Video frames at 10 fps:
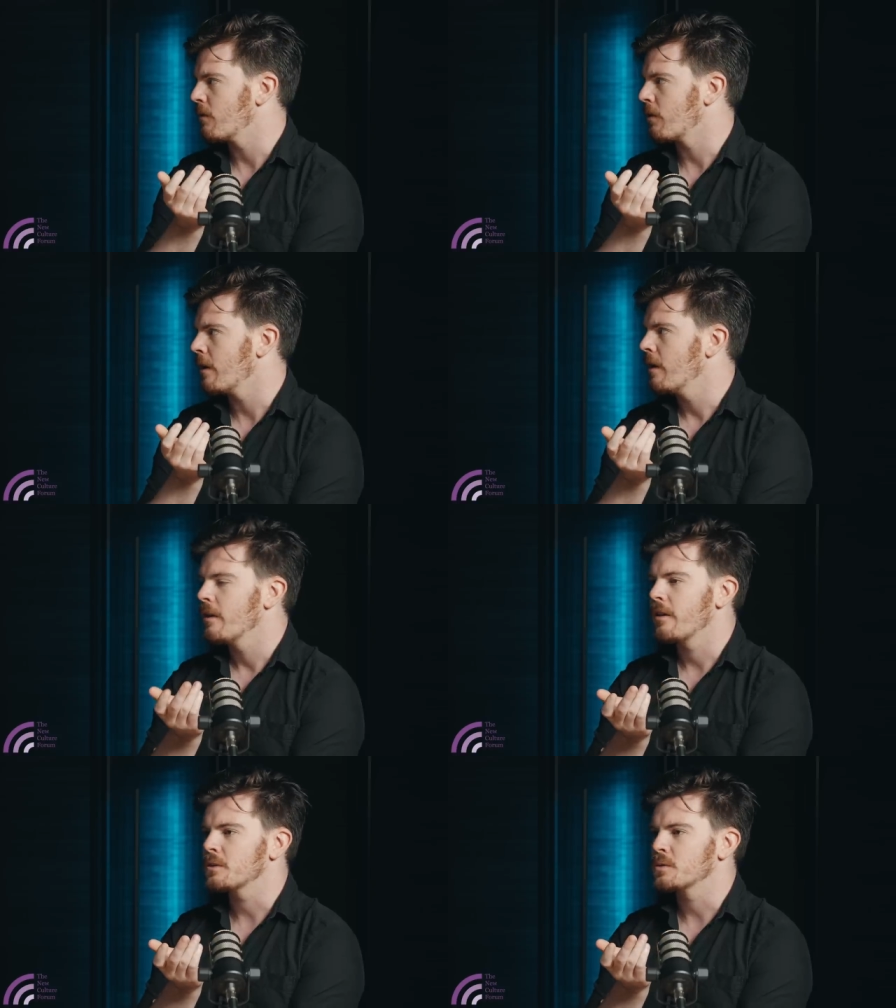over,
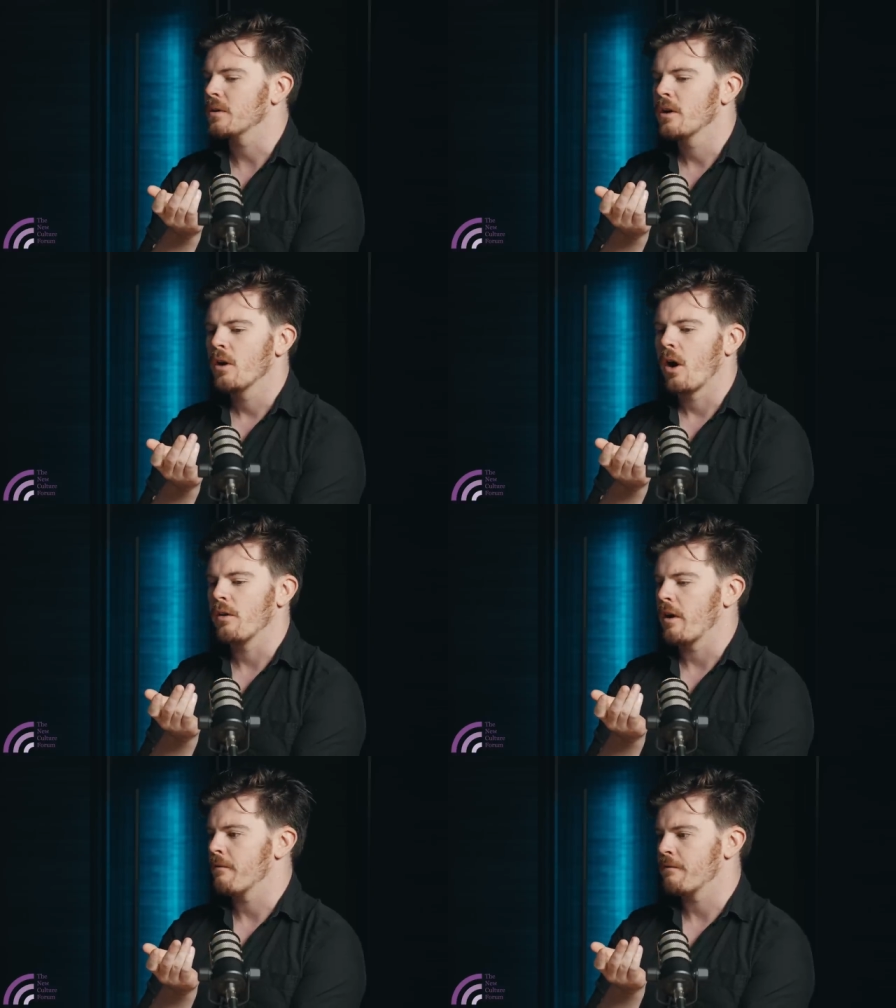they actually are
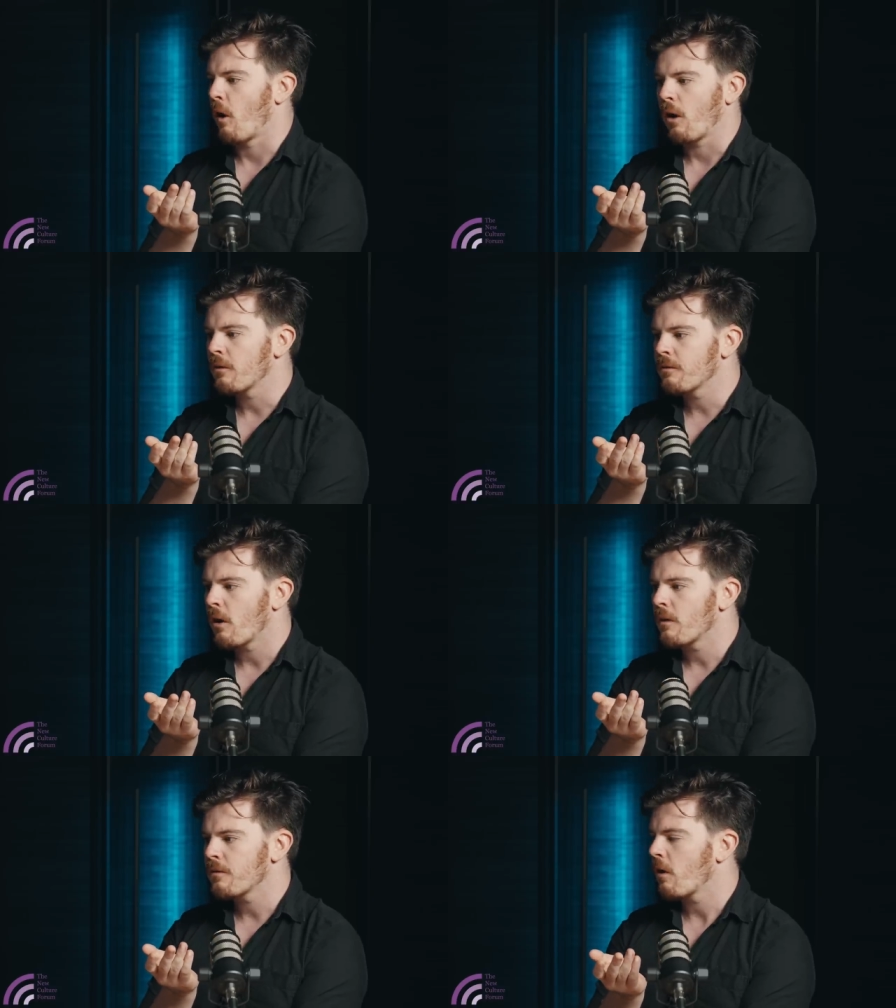they far,
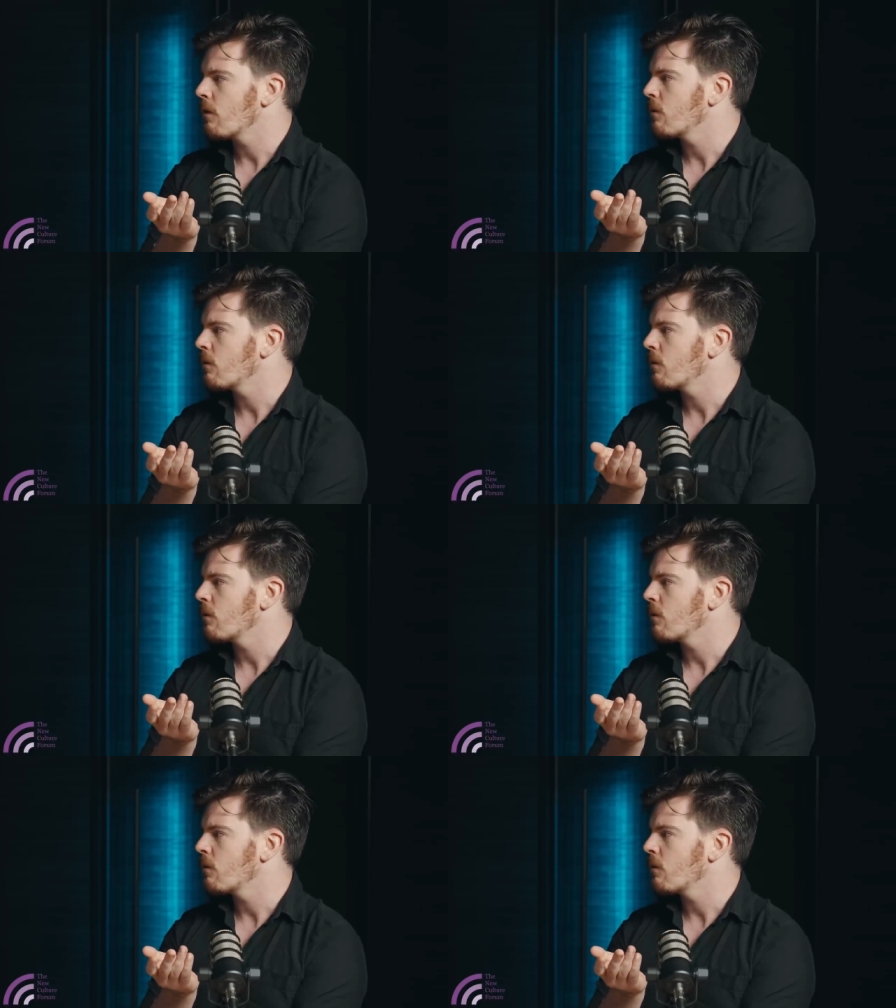far, far